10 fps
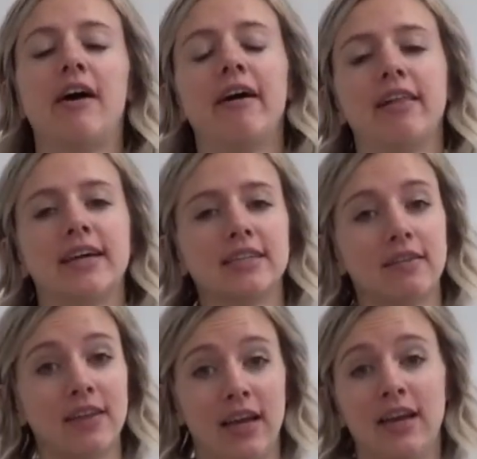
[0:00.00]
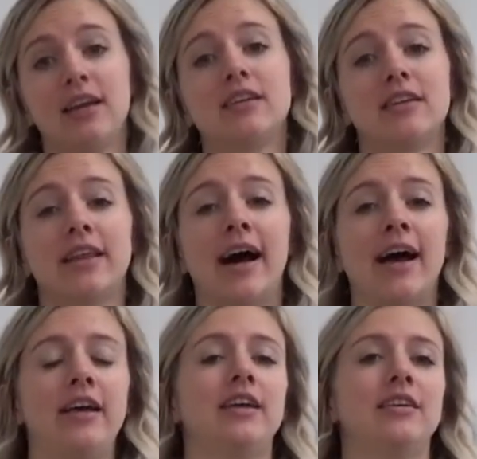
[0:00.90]
how I like to lead into
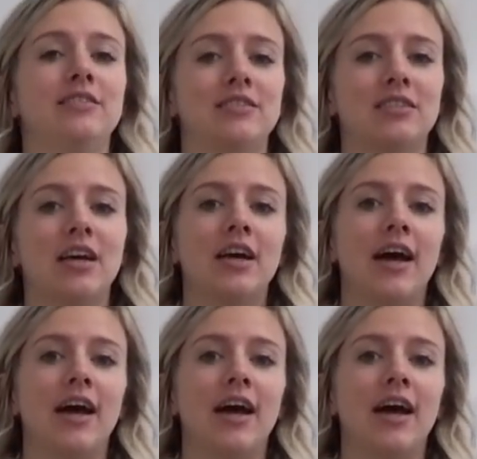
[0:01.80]
that is